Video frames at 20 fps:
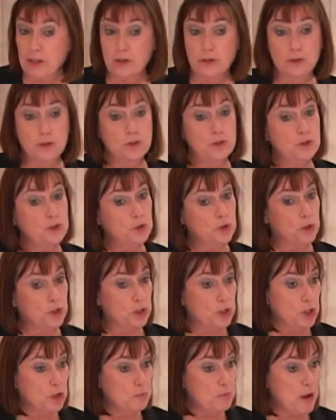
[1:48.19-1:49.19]
There's
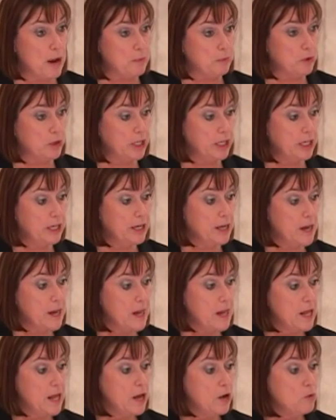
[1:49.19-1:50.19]
short-term memory,
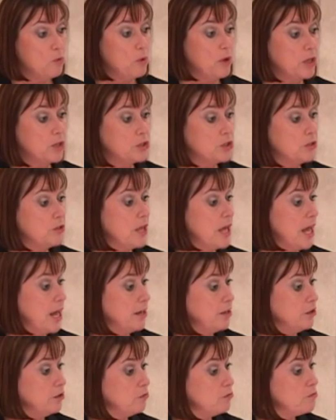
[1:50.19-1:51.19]
which
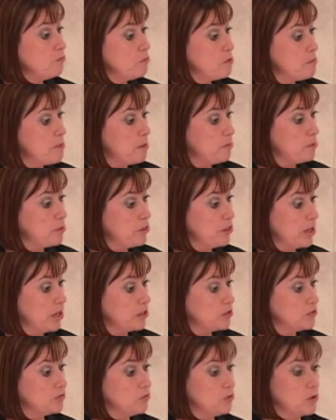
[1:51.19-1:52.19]
then you remember
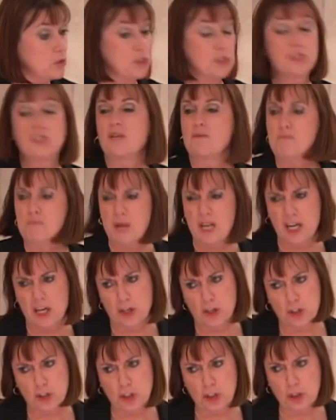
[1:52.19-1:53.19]
things for just a
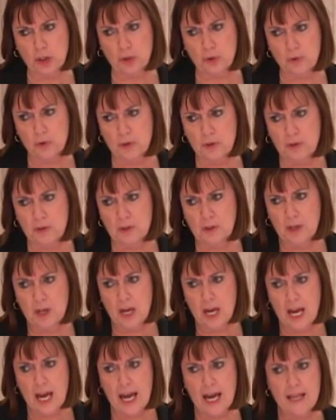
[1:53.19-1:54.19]
minute or two,
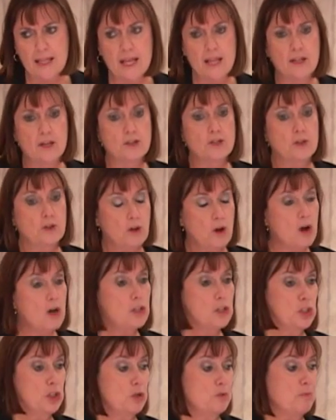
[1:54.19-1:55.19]
and then there's
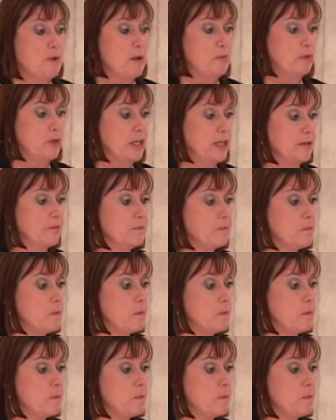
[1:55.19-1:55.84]
long-term memory.